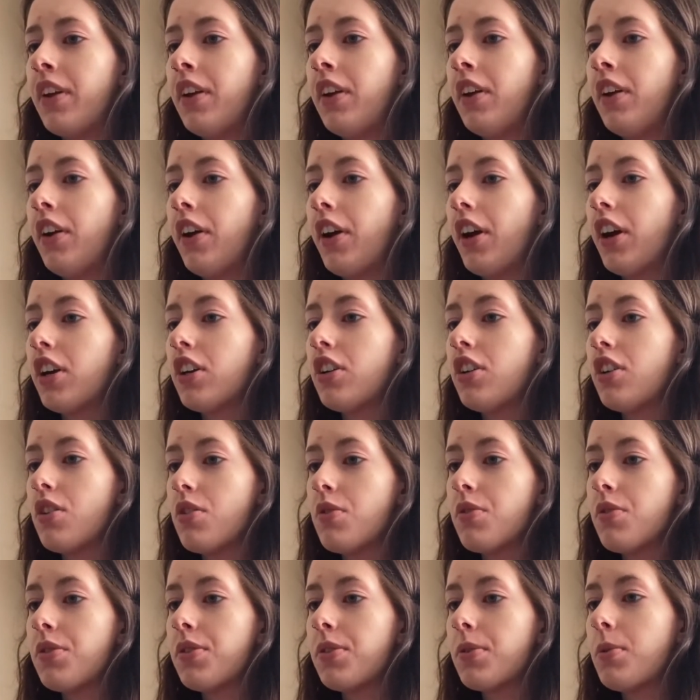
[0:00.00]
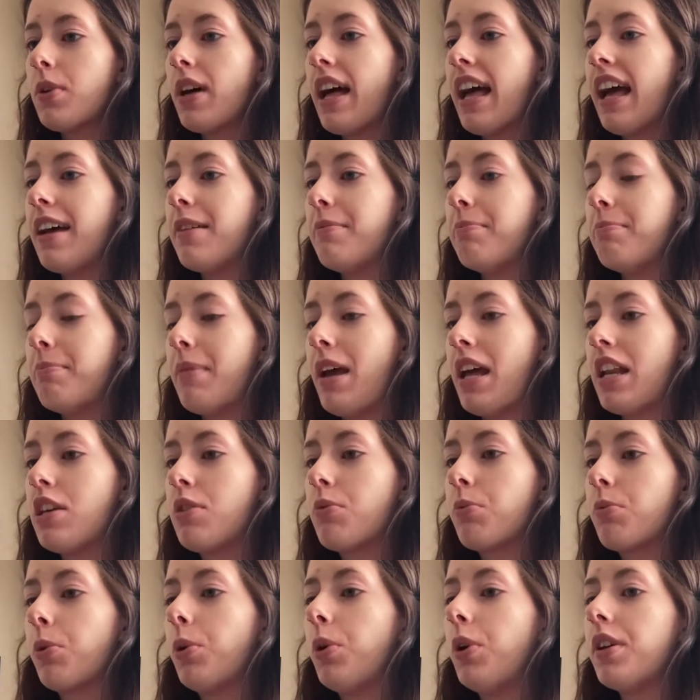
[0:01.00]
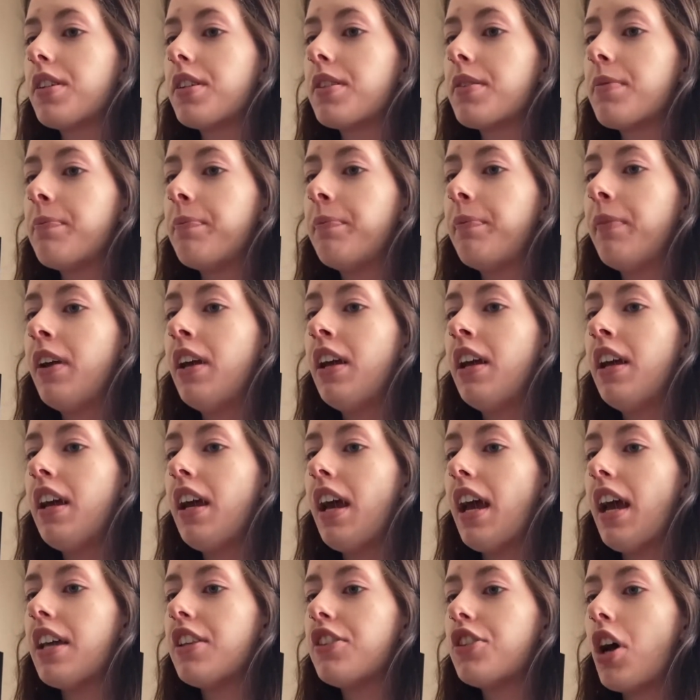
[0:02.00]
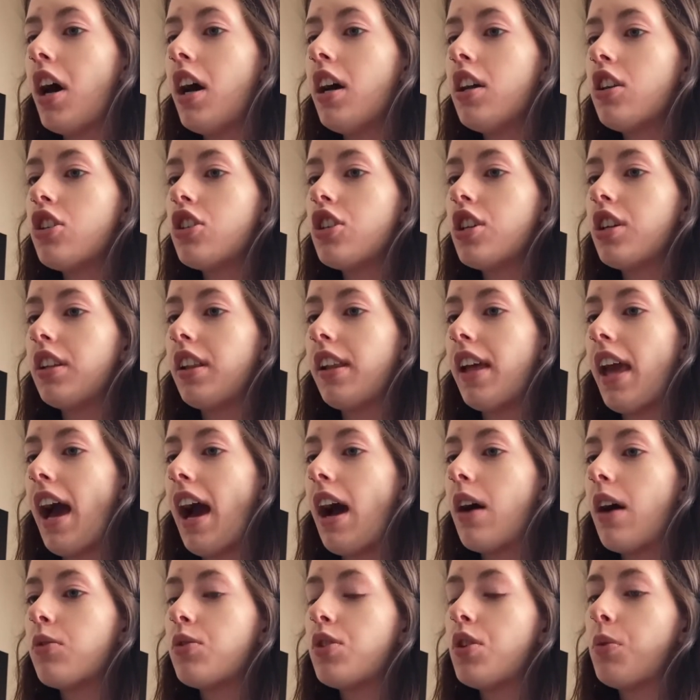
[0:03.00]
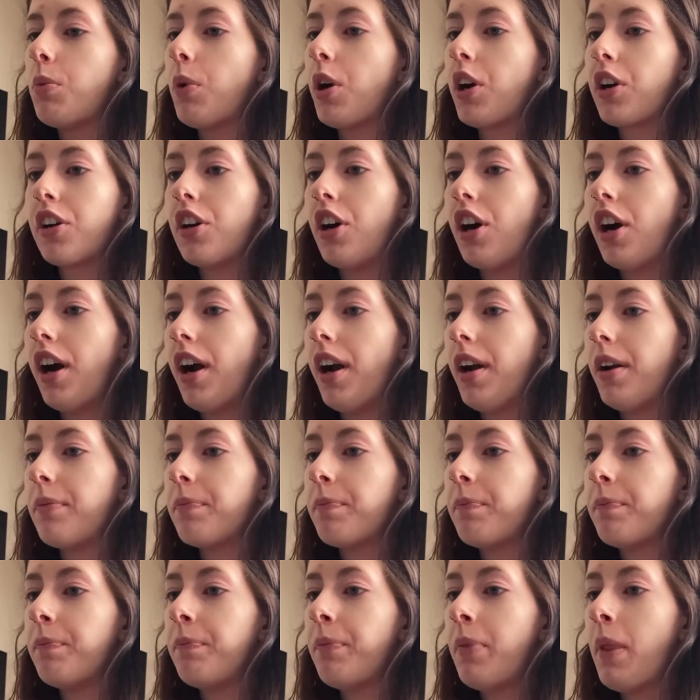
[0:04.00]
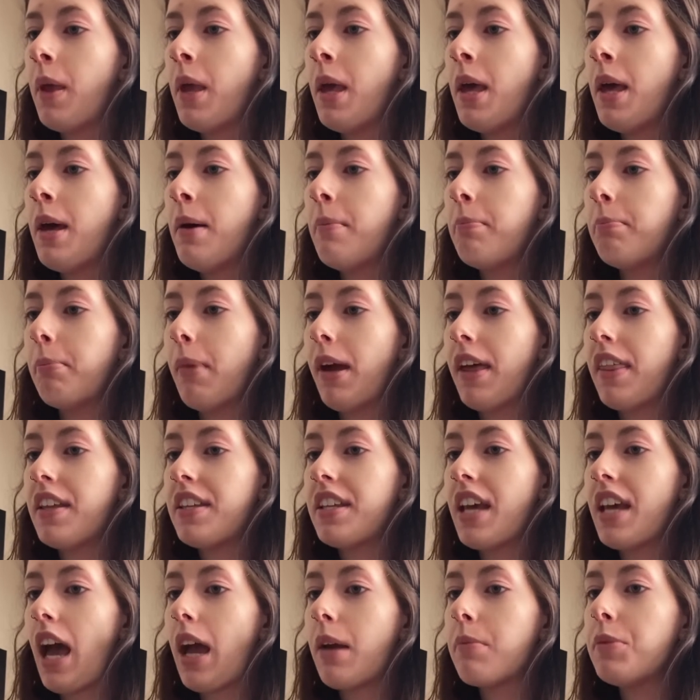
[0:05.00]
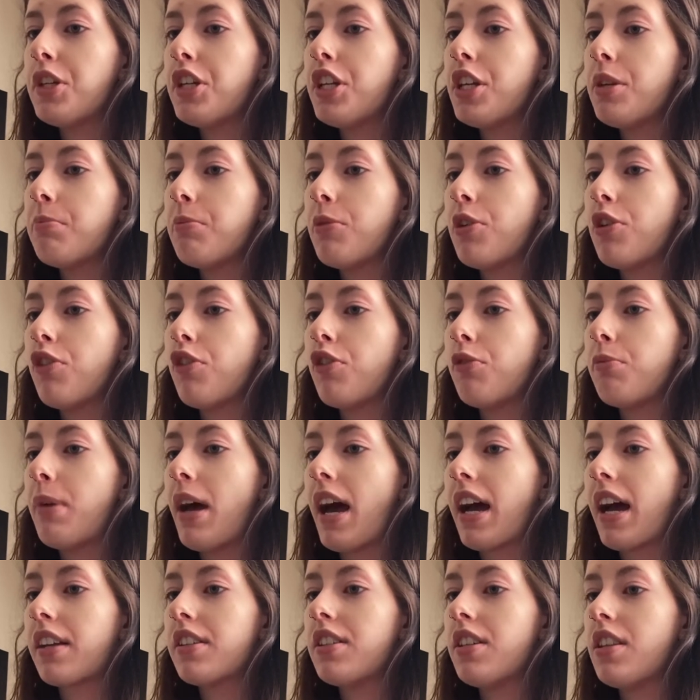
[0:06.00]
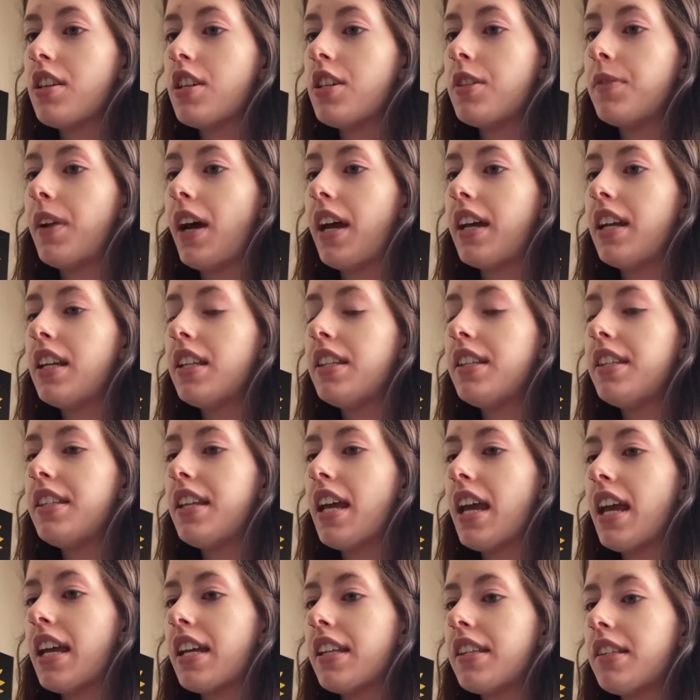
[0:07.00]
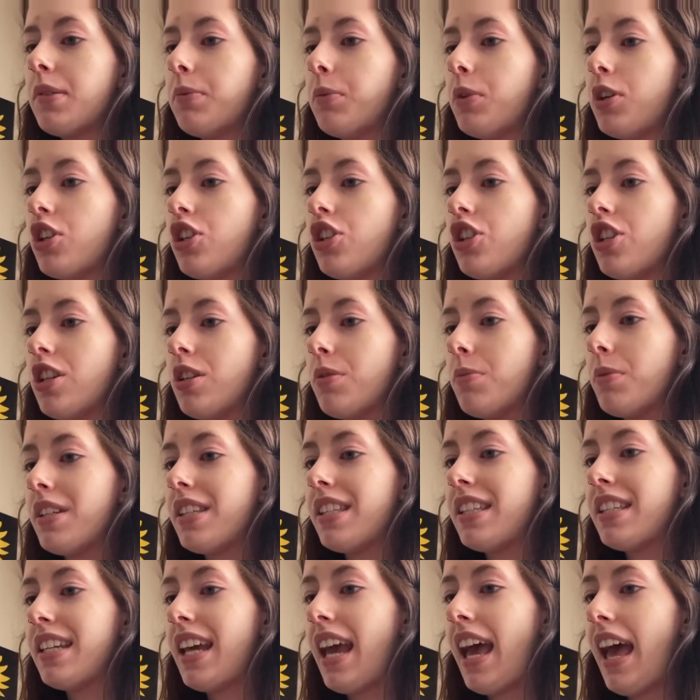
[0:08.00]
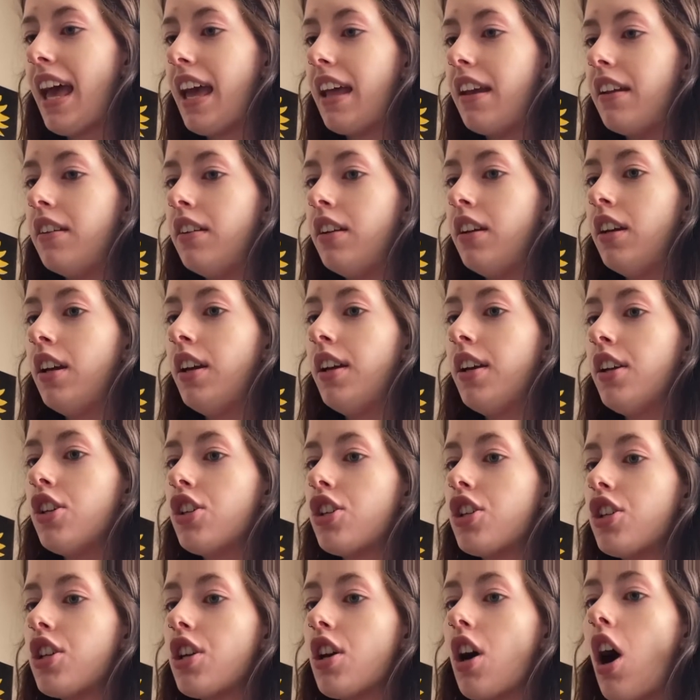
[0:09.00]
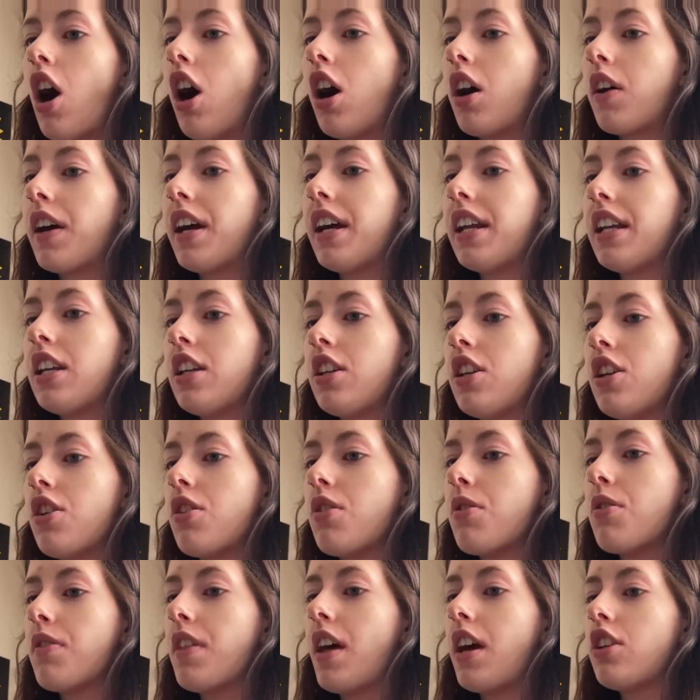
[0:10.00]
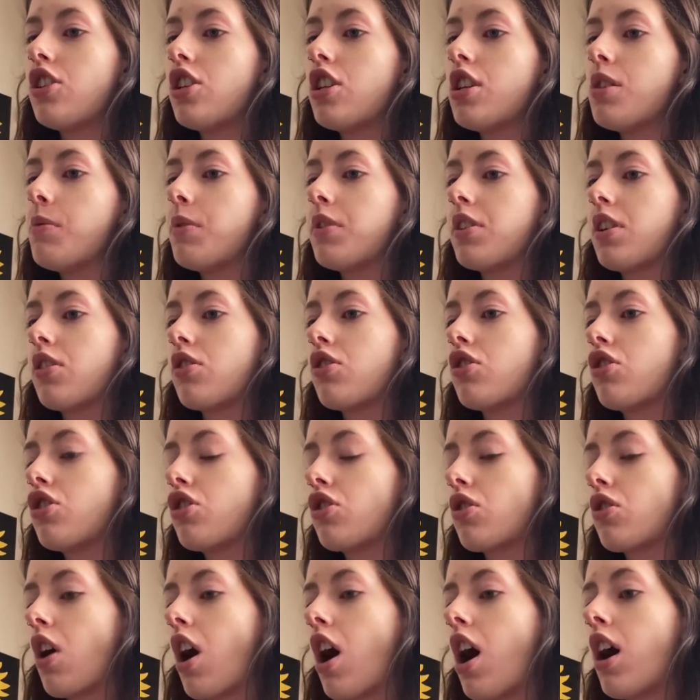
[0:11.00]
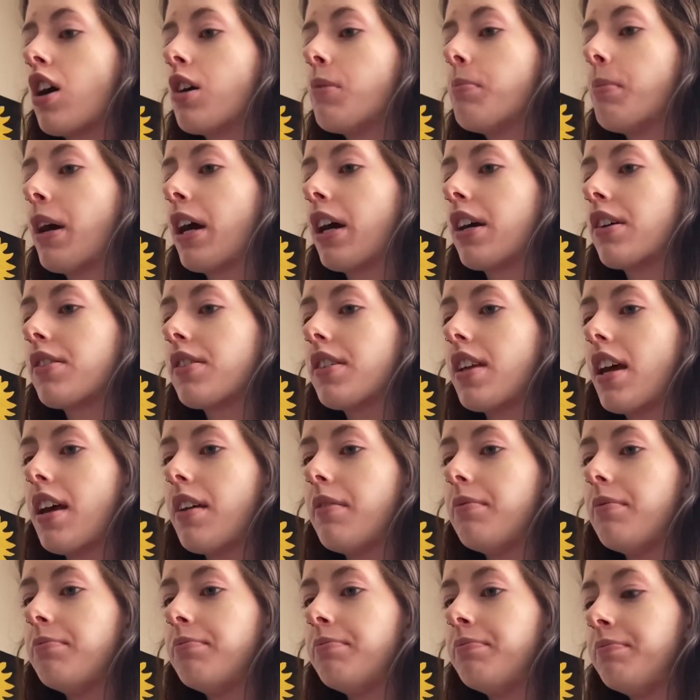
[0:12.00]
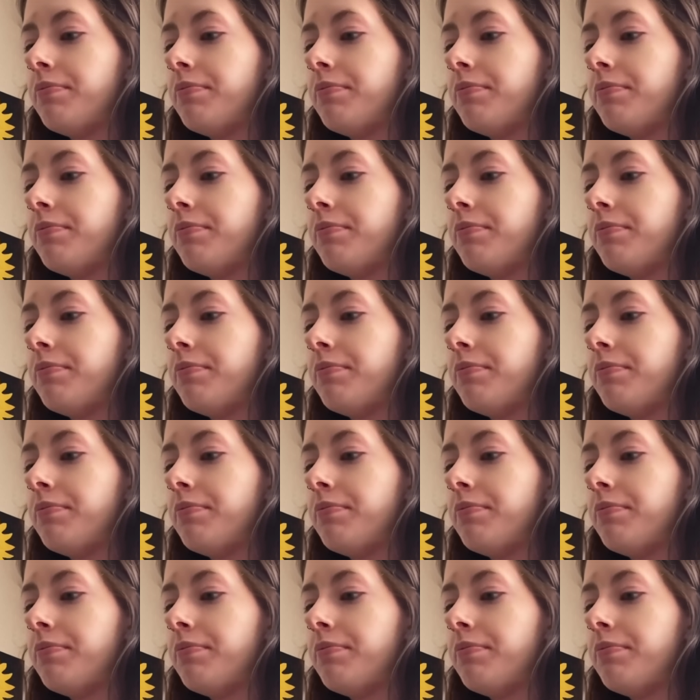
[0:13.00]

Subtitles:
Her new school had many rules. It taught Shirley how to work hard. By the time she moved back to the United States when she was 10, she already knew that she was a strong person.